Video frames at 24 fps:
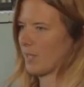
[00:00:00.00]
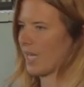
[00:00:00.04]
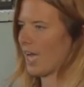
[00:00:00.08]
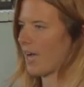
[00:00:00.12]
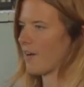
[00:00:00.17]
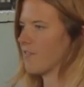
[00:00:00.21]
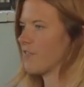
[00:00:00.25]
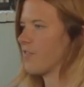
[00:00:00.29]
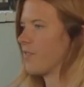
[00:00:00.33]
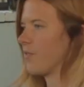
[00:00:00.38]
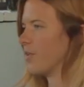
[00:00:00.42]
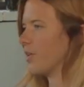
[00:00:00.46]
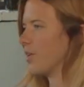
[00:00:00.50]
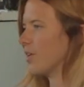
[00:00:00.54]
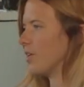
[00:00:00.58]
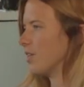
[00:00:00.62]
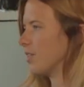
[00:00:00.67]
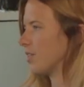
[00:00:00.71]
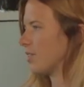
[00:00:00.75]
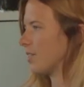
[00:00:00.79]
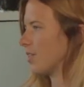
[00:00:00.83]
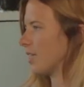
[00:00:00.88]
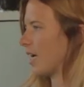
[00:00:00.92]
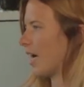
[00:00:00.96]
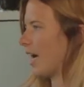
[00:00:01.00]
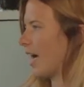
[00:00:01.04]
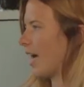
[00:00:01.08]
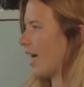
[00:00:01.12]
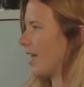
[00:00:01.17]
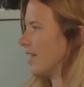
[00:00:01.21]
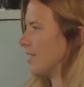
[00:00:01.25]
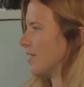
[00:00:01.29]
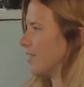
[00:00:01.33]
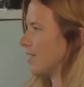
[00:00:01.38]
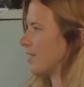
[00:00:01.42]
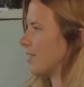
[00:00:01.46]
We have thoughts,
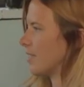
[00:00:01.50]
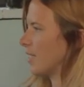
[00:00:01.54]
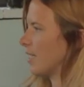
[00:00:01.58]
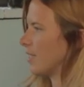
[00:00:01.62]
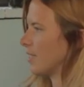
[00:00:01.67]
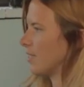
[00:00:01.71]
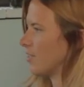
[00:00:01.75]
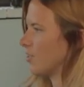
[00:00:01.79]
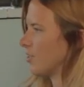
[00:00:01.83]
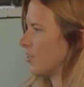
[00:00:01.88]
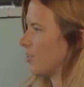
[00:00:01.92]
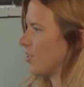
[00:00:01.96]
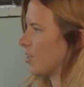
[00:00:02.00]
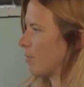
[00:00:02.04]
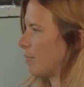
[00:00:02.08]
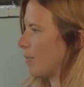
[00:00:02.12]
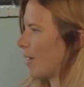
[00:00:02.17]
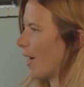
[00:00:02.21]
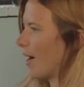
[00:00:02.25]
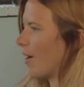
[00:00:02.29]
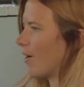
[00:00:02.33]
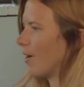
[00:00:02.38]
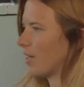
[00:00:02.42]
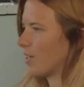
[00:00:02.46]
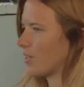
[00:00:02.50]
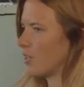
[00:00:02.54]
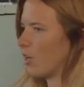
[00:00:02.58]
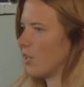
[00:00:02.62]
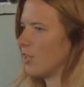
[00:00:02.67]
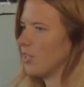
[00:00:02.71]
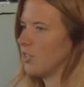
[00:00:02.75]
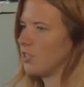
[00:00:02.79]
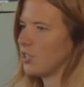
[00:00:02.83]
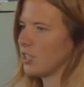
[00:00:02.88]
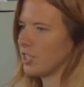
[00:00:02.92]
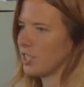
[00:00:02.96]
and it's just about
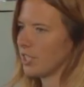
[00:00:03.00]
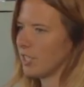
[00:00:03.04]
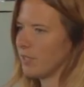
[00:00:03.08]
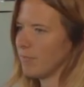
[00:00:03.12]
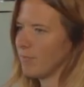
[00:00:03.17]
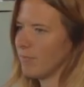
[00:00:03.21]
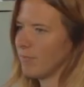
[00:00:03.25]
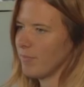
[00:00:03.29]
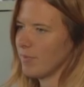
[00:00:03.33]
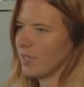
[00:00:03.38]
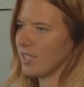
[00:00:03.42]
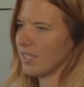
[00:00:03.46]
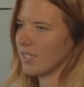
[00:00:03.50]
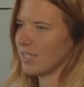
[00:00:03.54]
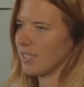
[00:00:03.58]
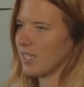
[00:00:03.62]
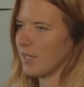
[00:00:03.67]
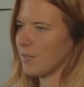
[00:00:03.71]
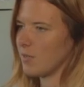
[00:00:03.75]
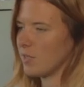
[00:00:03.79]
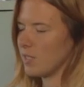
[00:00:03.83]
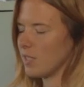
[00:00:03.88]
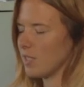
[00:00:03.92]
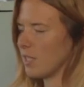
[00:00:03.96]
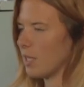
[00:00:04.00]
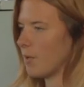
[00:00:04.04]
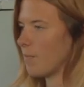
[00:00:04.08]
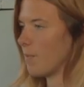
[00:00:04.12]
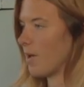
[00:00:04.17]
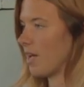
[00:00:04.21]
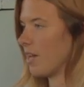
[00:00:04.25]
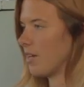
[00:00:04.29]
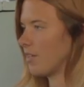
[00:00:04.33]
acknowledging them, accepting them.